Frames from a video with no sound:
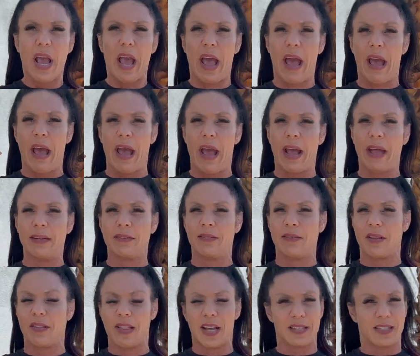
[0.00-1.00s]
and
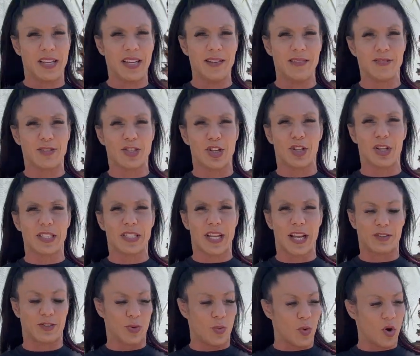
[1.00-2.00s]
that's it. So let's
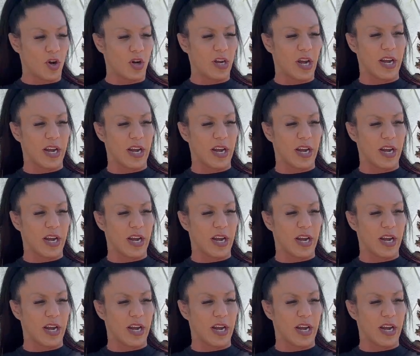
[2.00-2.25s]
get to work.